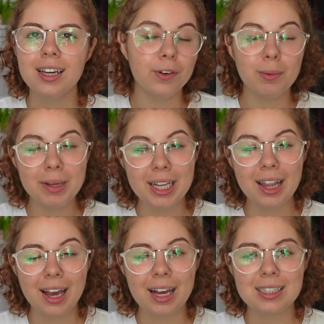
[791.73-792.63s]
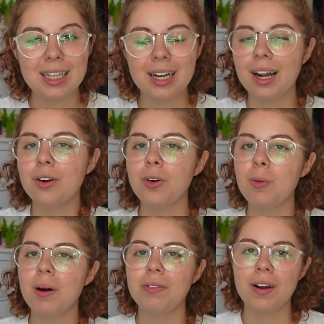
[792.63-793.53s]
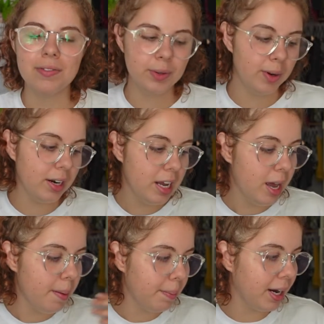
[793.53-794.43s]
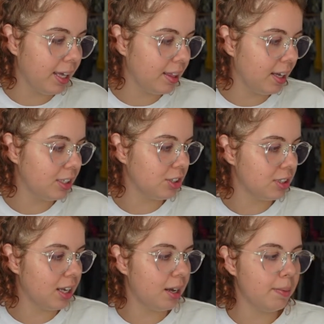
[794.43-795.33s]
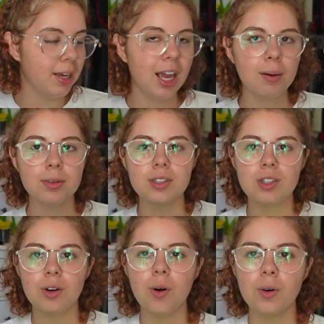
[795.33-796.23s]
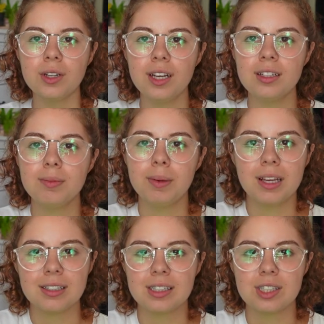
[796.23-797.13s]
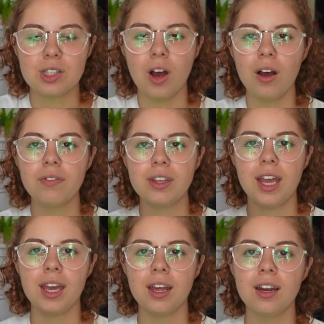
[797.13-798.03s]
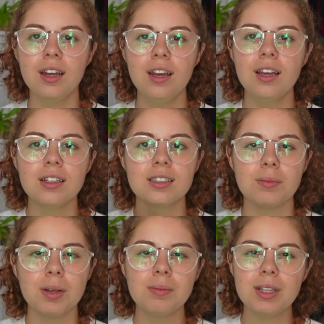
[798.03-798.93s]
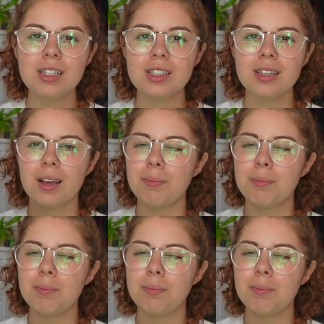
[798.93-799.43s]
For me, like I said, I don't know about for everyone, but I think just like being able to hold it because it's soft, and sometimes I just like